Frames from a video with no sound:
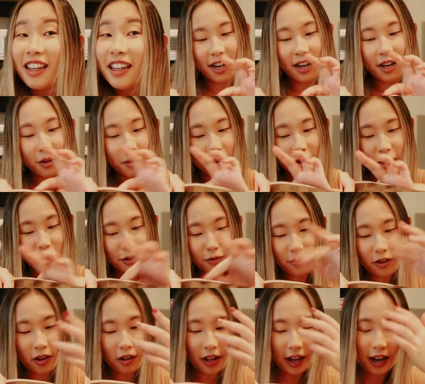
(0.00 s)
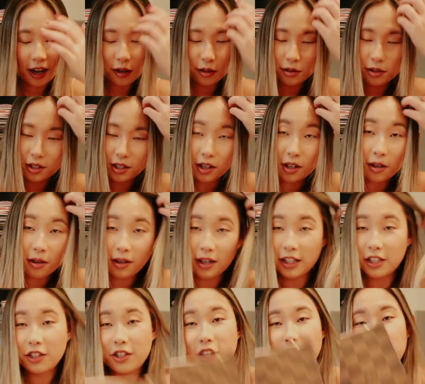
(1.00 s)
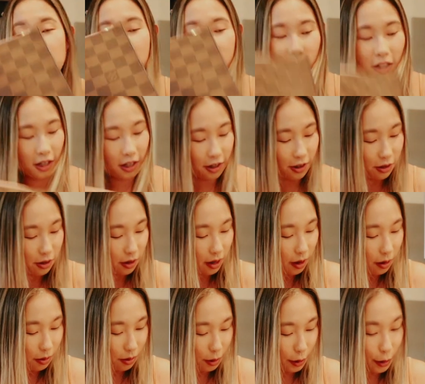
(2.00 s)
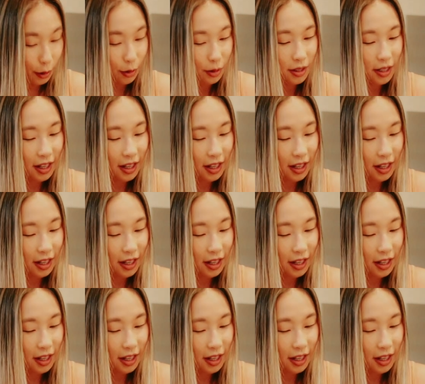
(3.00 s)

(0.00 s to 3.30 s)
I don't want it to fall out, so I just keep it in here so I don't lose